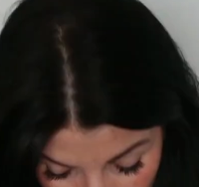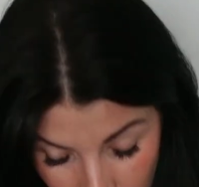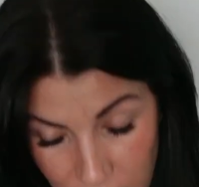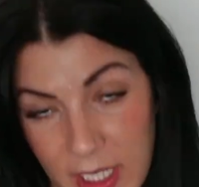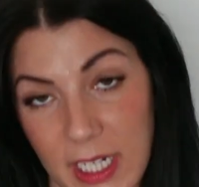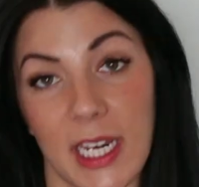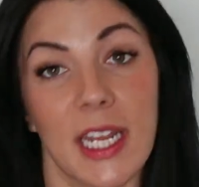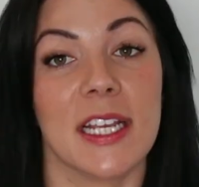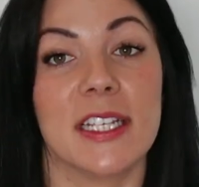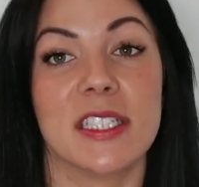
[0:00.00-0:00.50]
We're
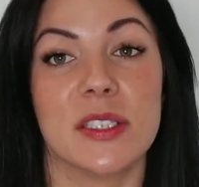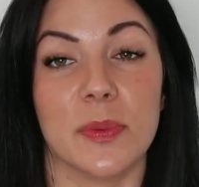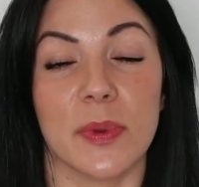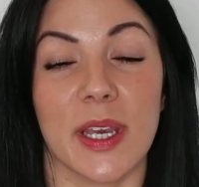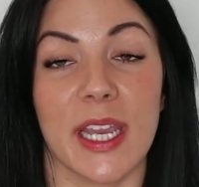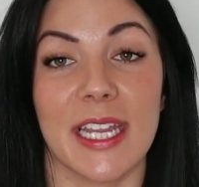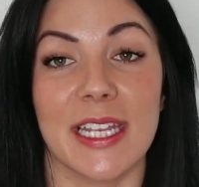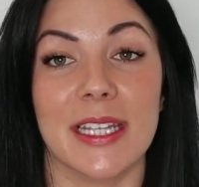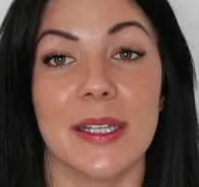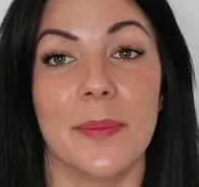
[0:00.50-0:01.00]
going to
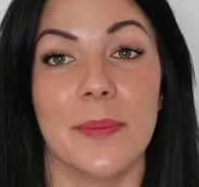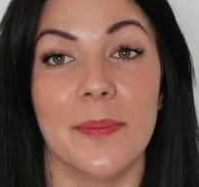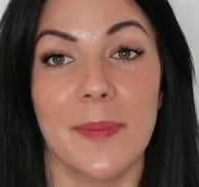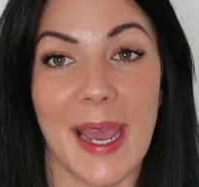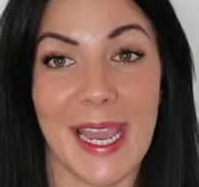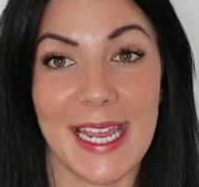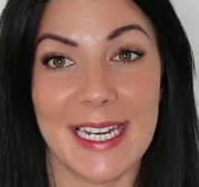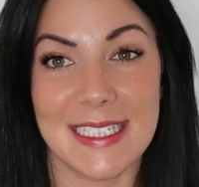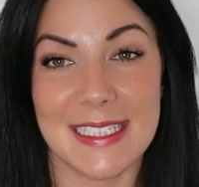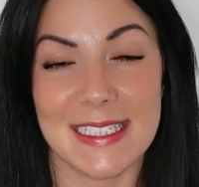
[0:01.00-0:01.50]
explain the
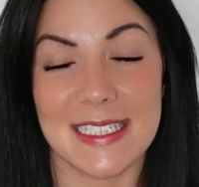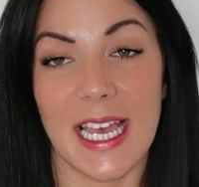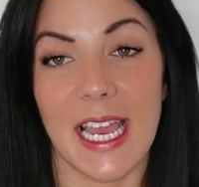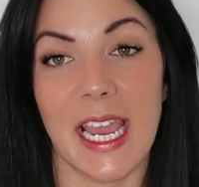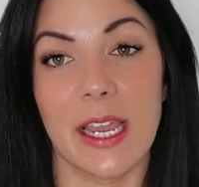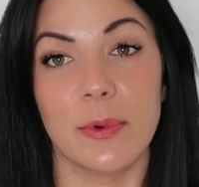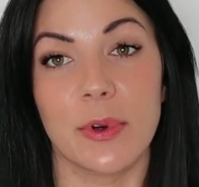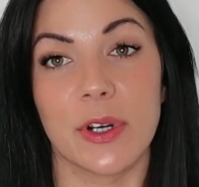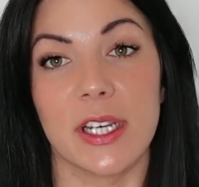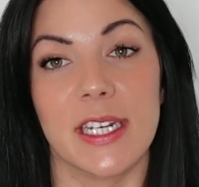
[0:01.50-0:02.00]
minus
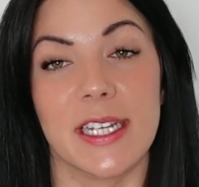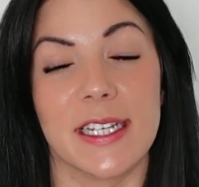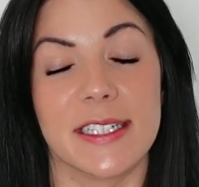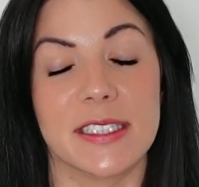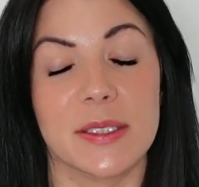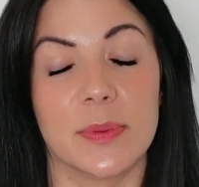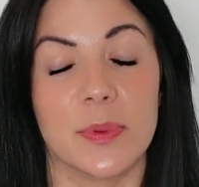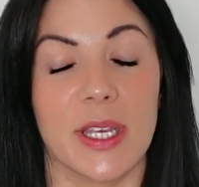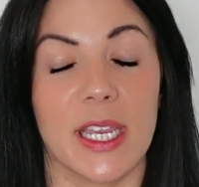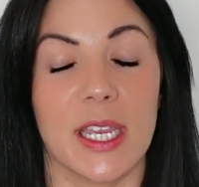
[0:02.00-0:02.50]
sign. We're going to
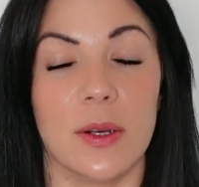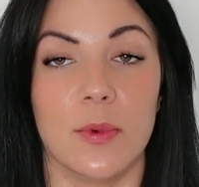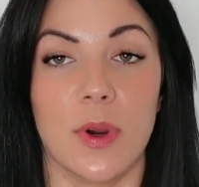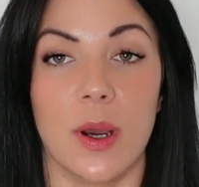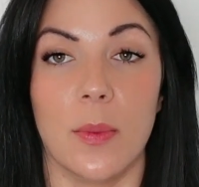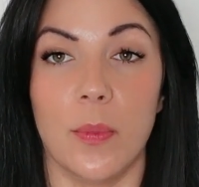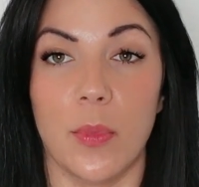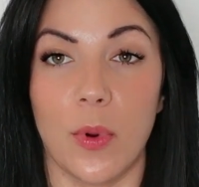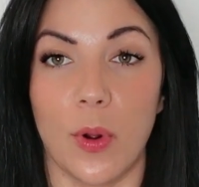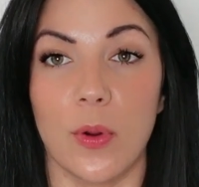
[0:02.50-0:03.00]
explain
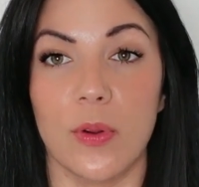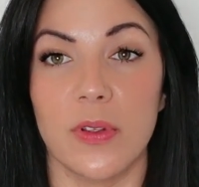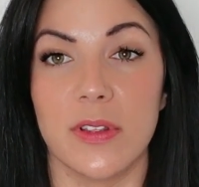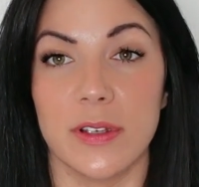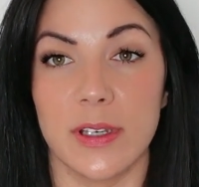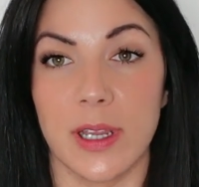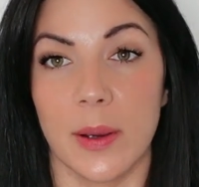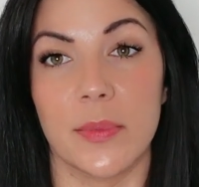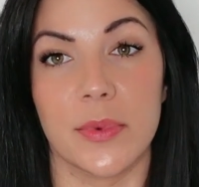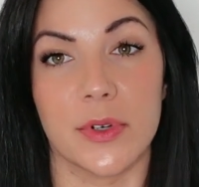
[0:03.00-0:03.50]
what both
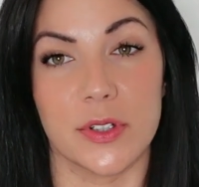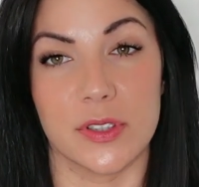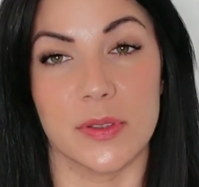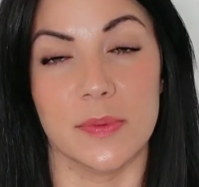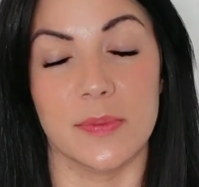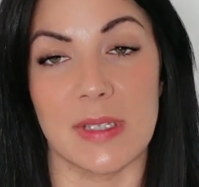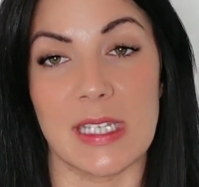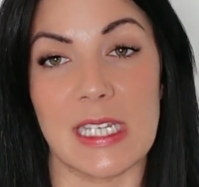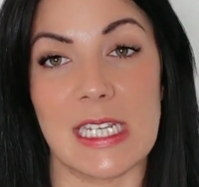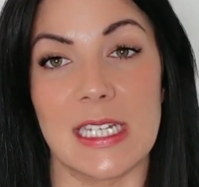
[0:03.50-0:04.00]
numbers
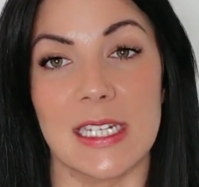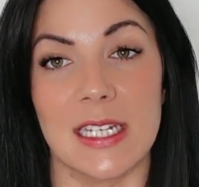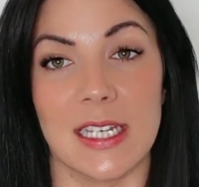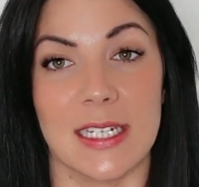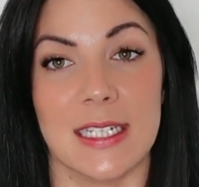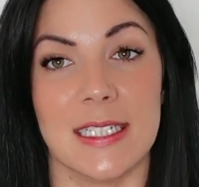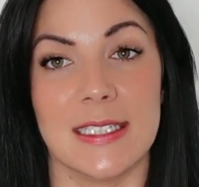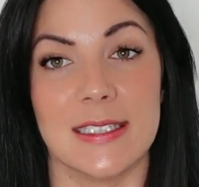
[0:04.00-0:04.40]
mean in a